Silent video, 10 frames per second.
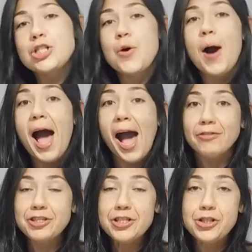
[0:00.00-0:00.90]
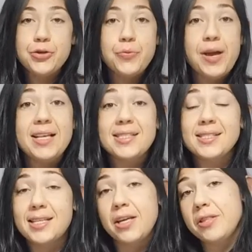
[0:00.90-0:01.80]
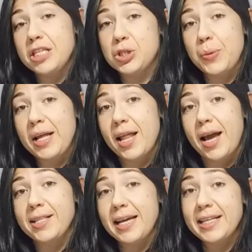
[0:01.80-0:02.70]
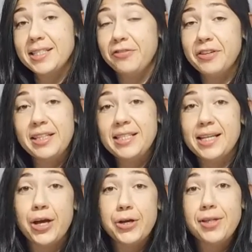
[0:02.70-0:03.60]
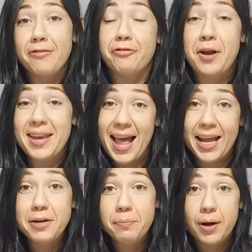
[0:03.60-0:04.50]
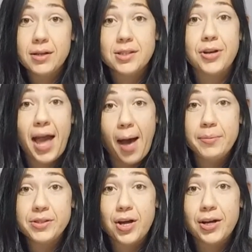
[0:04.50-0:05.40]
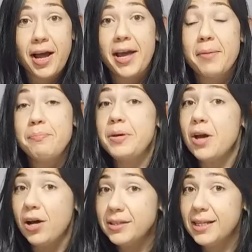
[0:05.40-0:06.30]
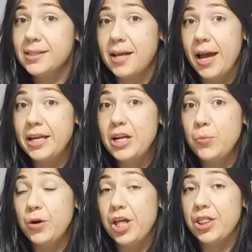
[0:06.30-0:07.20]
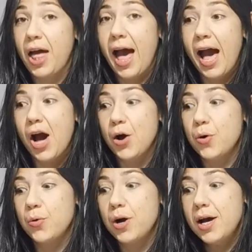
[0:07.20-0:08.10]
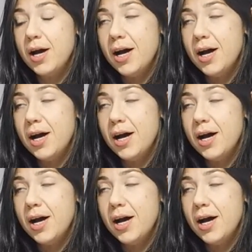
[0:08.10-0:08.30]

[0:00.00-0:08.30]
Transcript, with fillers: So after the two weeks and seeing these three clients, I can definitely tell you that for nine bucks on Amazon, I am beyond excited with how